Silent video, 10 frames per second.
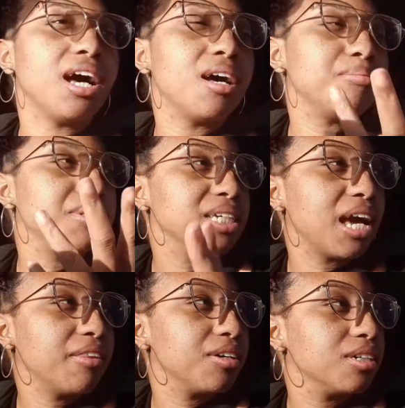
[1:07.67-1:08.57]
Turn
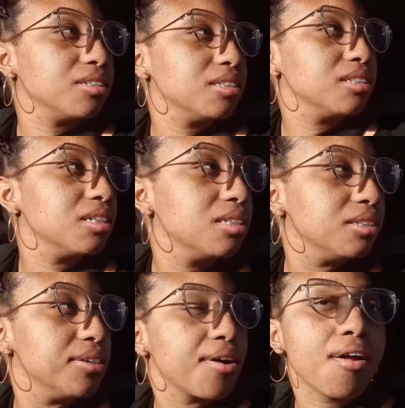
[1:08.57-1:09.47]
right onto Ware Street,
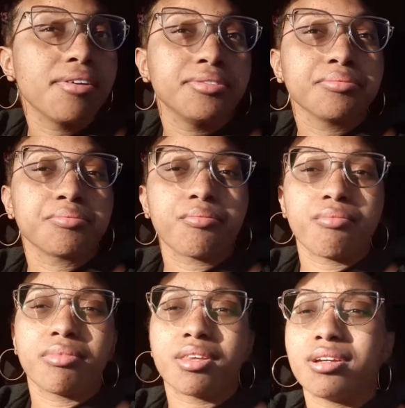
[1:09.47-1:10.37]
then turn right
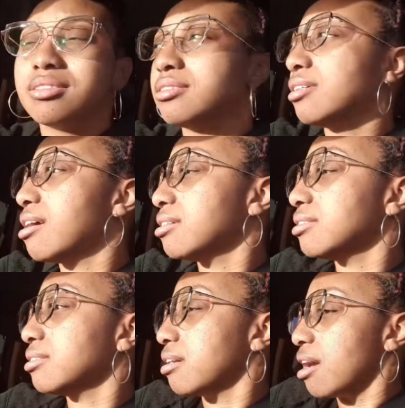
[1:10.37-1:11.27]
onto Nelson Boulevard.